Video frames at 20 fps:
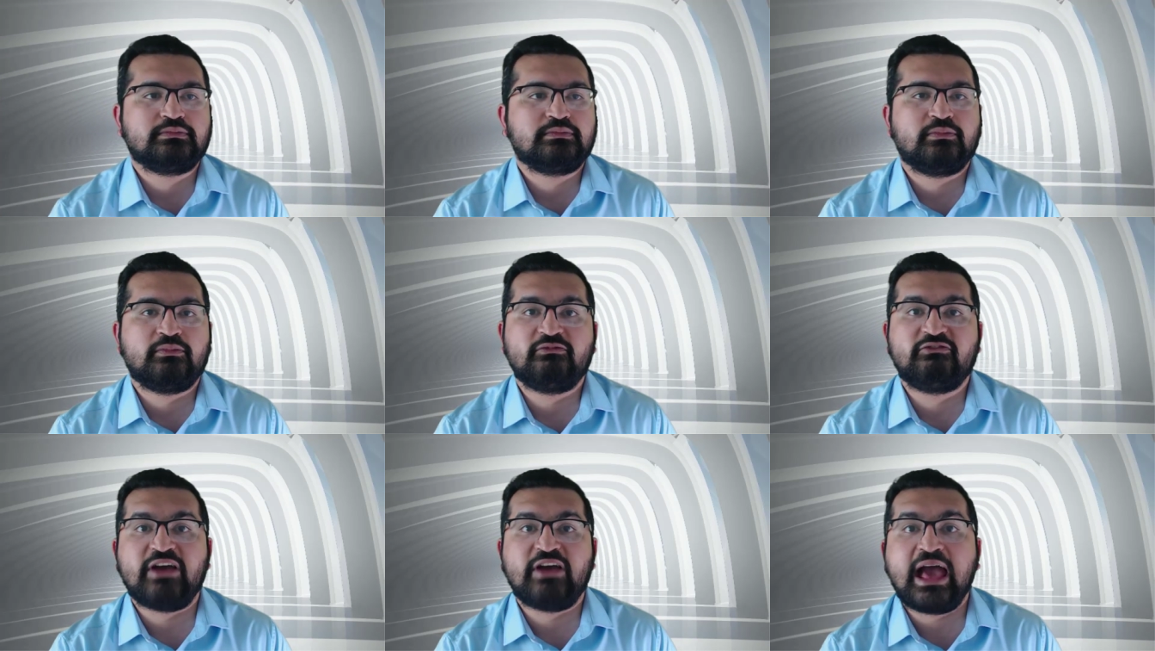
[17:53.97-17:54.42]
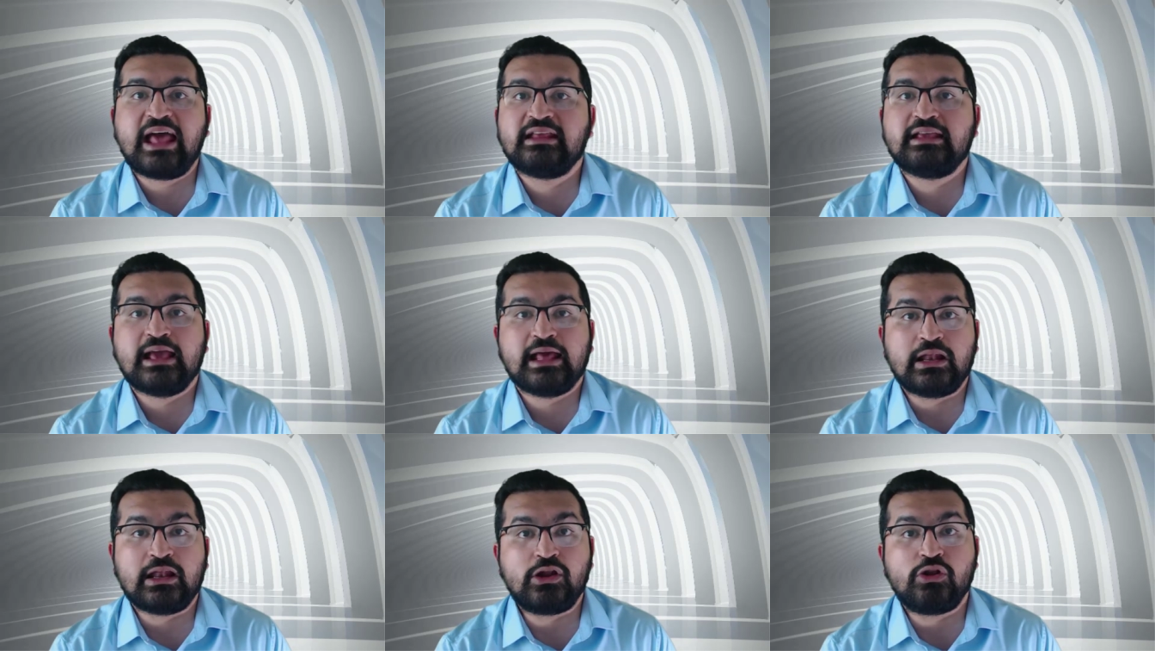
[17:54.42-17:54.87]

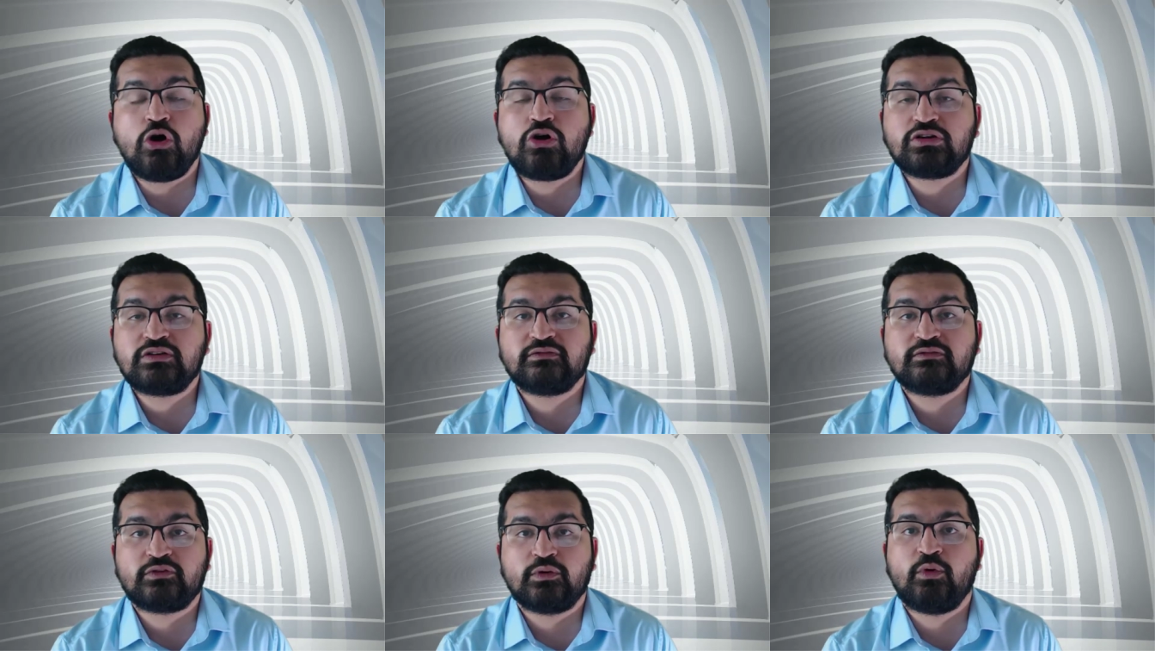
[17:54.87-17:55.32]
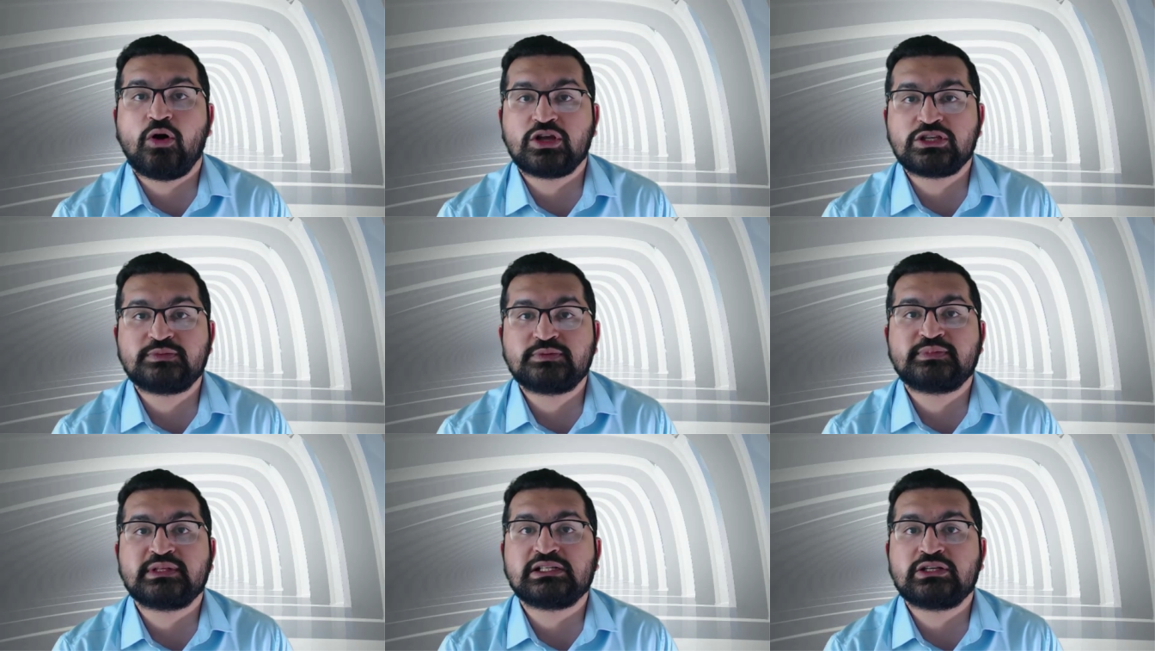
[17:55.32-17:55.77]
vary a lot from
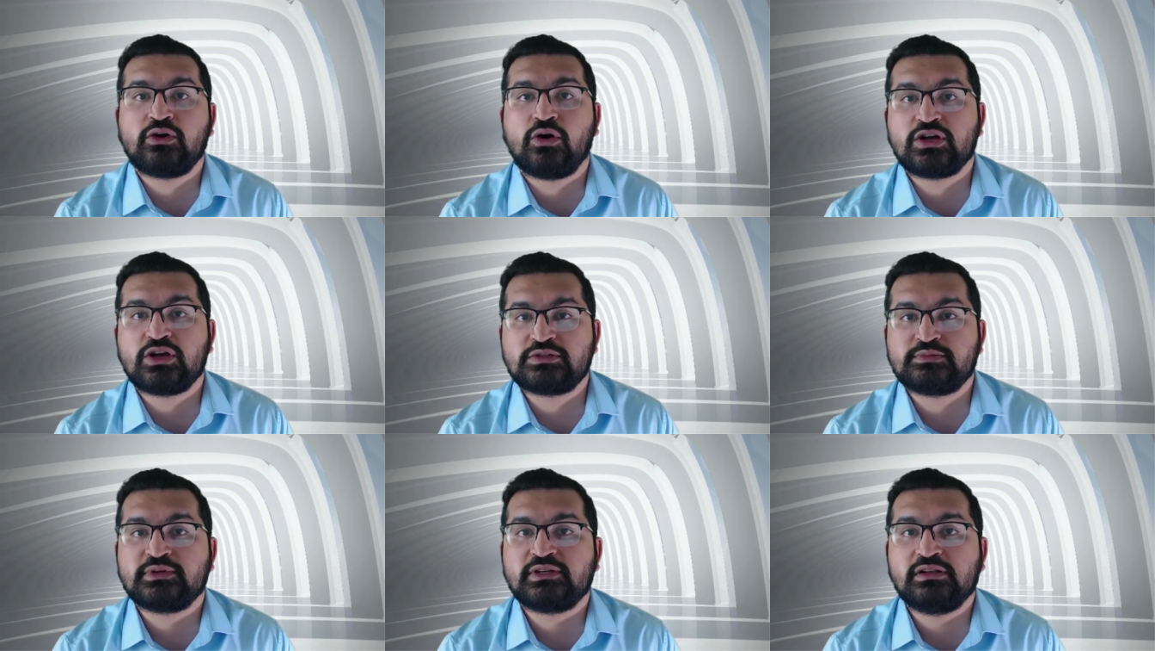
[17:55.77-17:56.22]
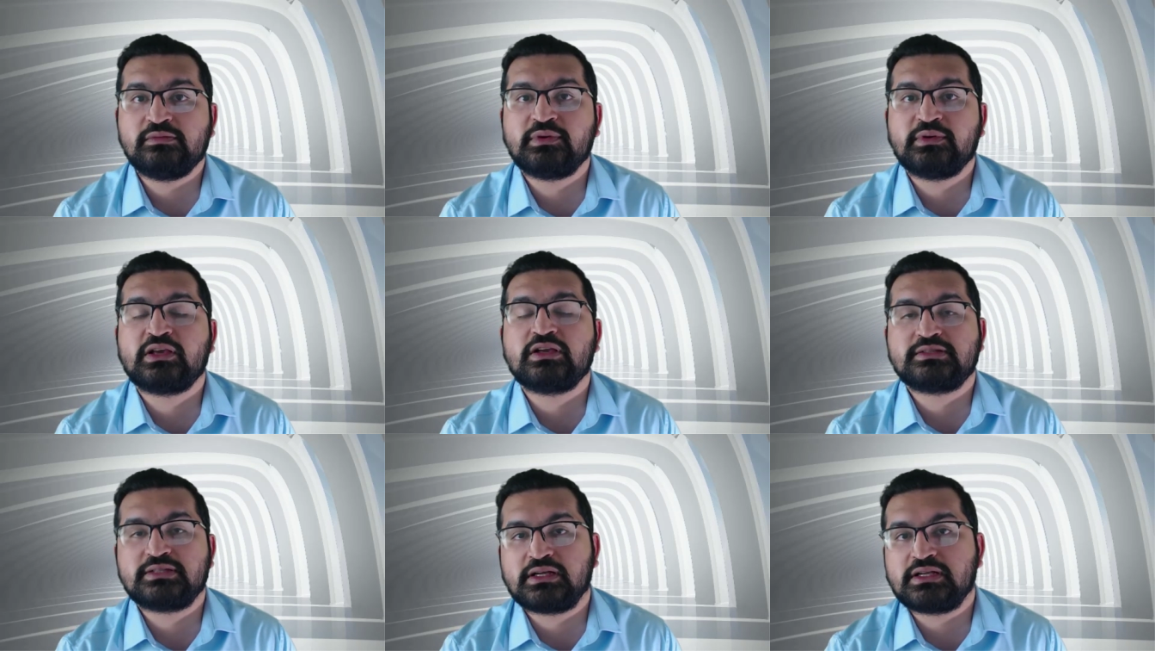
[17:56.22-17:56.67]
hospital to hospital
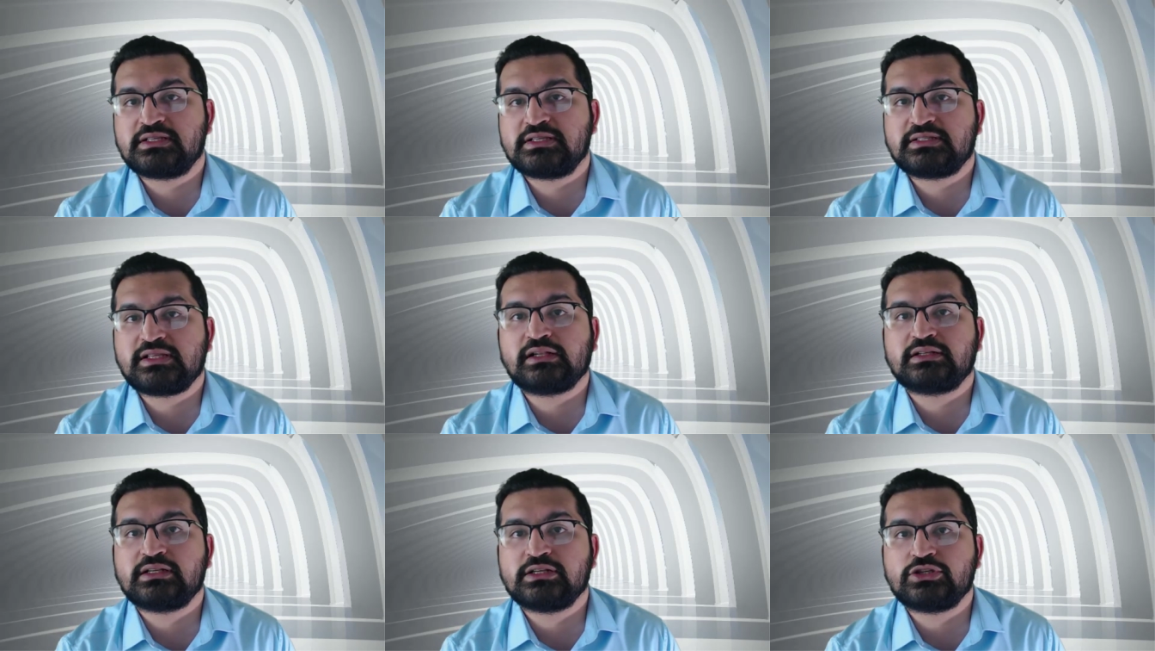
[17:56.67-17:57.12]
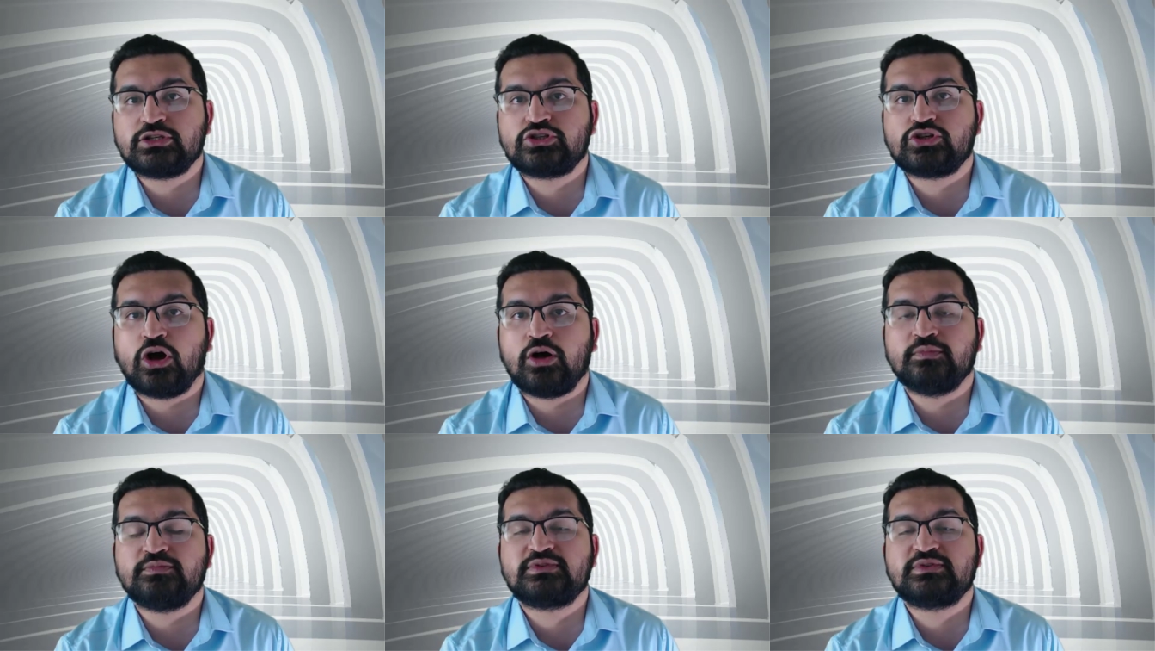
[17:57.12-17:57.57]
because the consultant
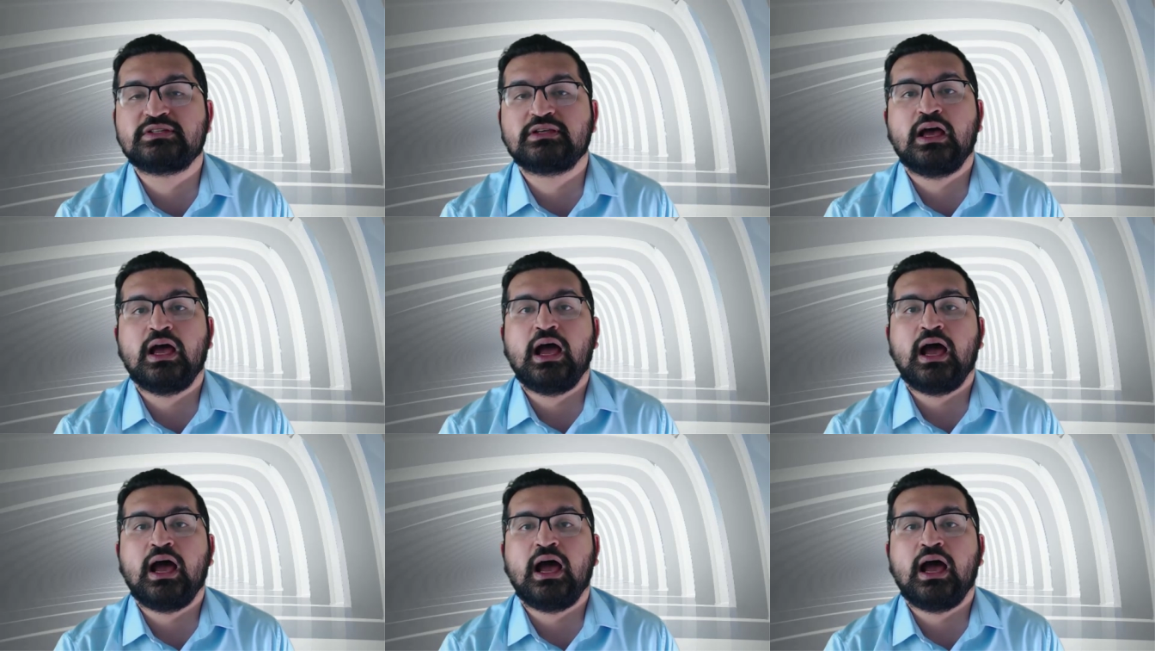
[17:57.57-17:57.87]
jobs